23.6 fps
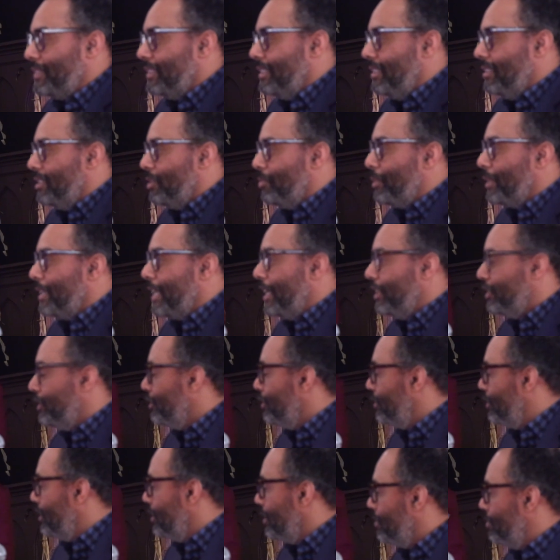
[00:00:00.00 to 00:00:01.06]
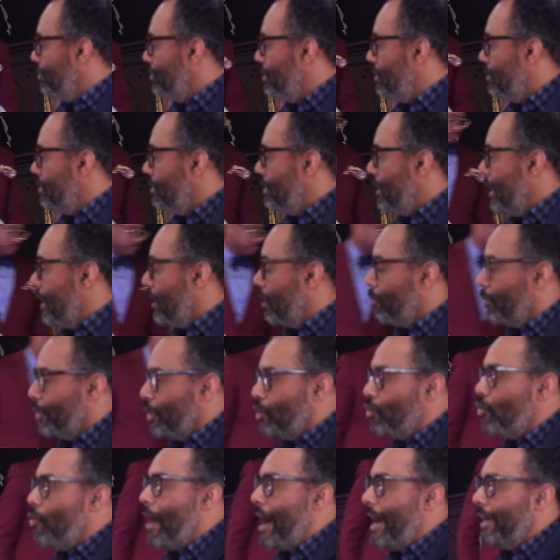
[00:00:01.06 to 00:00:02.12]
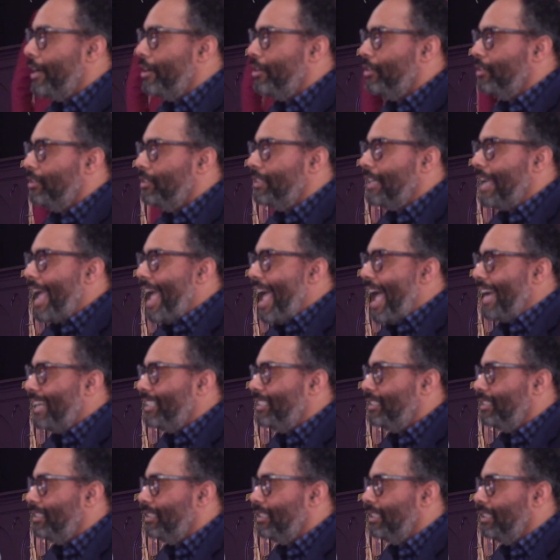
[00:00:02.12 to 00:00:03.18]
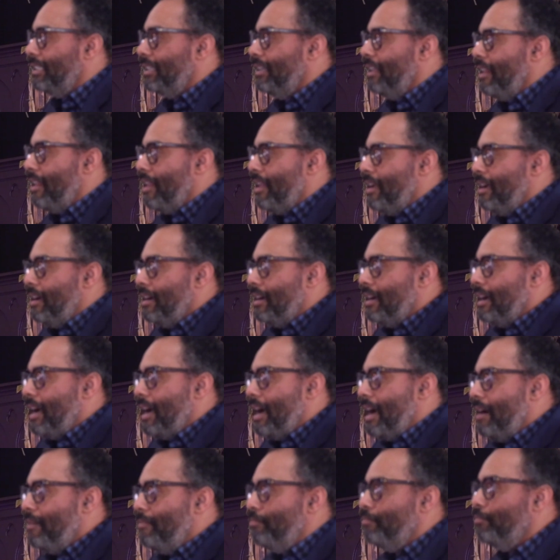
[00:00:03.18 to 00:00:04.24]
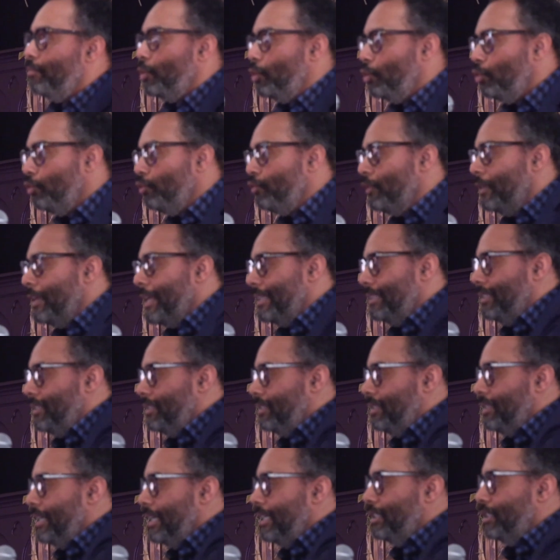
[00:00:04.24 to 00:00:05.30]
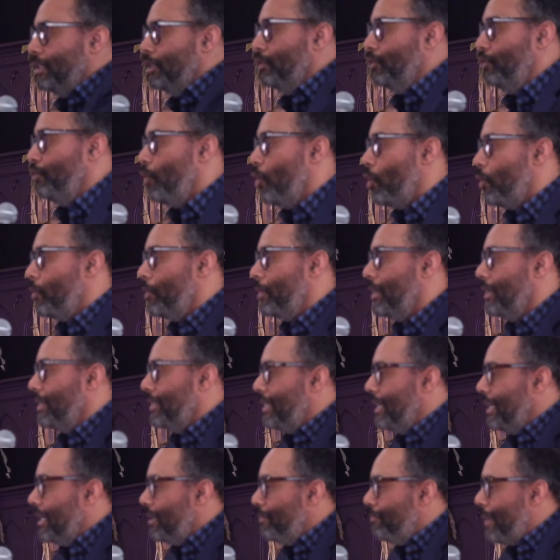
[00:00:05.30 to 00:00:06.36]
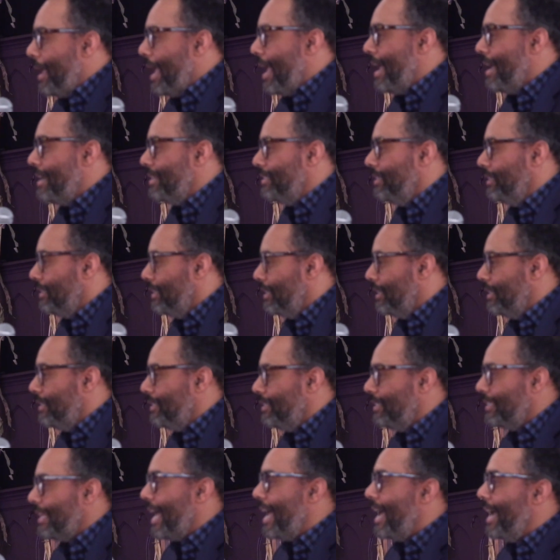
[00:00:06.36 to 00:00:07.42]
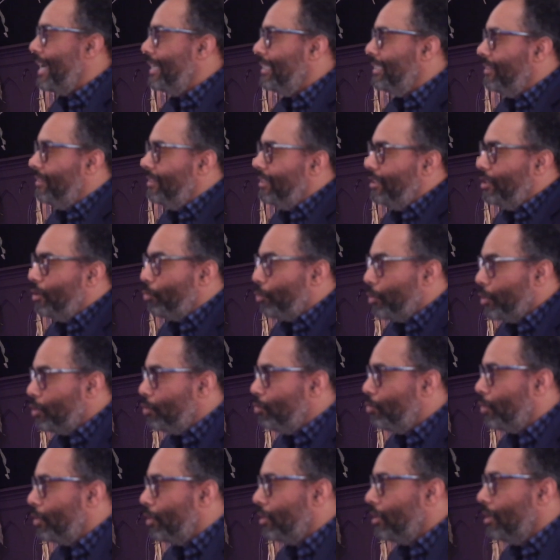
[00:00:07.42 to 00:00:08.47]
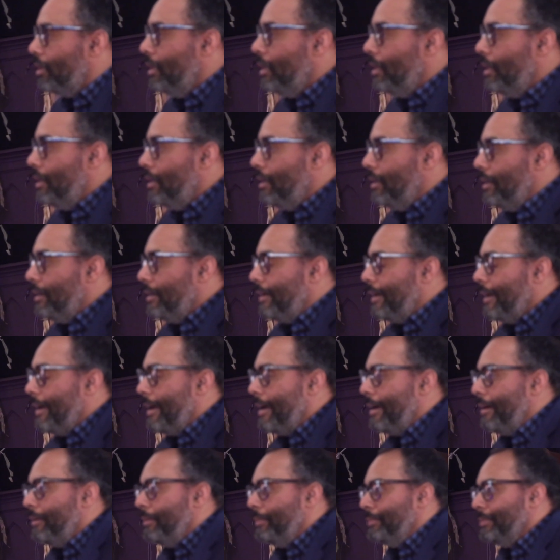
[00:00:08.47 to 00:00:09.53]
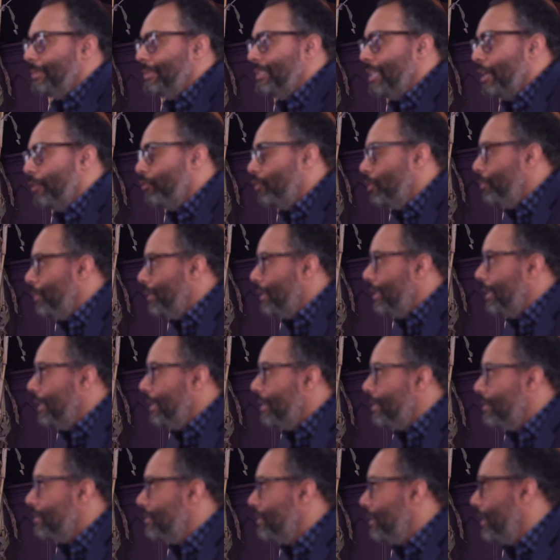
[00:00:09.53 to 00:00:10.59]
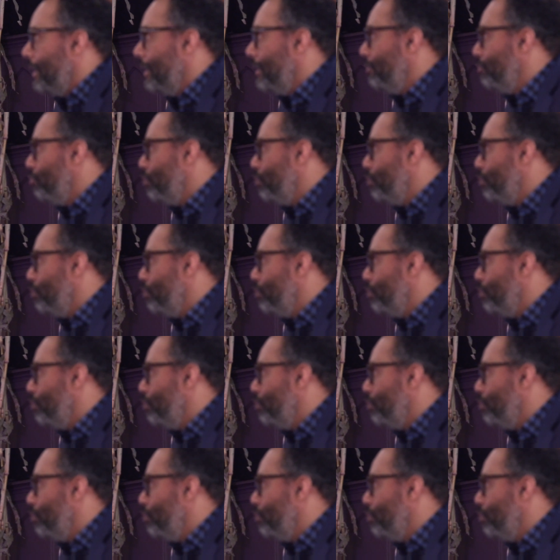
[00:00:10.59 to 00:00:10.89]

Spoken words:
the relationships that are required to actually move legislation forward and get it passed and get it signed, and then the real work definitely begins. And